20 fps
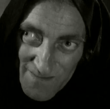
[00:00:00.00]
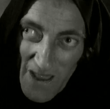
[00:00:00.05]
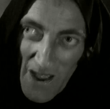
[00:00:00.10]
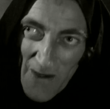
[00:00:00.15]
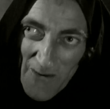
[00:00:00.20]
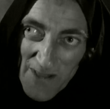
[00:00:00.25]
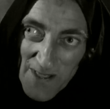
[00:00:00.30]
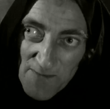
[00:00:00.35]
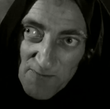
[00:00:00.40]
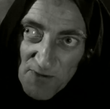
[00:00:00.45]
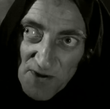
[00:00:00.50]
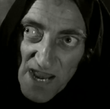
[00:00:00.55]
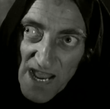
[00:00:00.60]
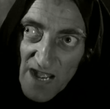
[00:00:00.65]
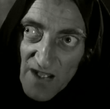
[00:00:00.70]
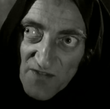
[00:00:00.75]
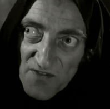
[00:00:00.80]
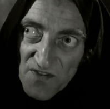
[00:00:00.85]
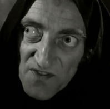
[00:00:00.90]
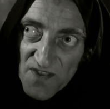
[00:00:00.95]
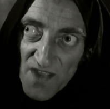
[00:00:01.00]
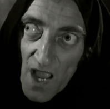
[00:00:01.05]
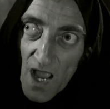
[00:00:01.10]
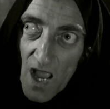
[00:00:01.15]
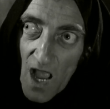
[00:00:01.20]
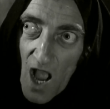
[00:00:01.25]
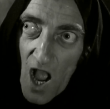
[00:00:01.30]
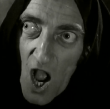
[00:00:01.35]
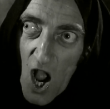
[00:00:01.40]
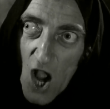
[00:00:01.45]
No, it's pronounced
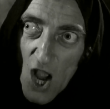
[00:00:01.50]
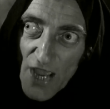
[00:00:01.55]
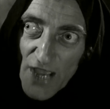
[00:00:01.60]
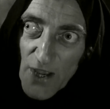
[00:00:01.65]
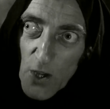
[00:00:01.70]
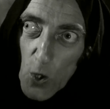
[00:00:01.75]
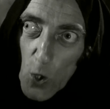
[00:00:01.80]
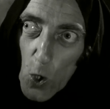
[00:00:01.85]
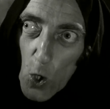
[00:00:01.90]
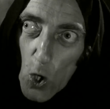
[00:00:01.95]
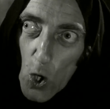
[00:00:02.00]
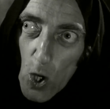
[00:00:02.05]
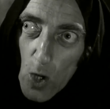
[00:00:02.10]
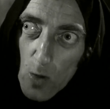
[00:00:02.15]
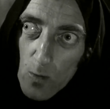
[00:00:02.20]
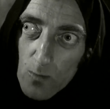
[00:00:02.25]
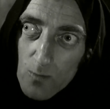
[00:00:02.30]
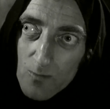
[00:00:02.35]
Igor.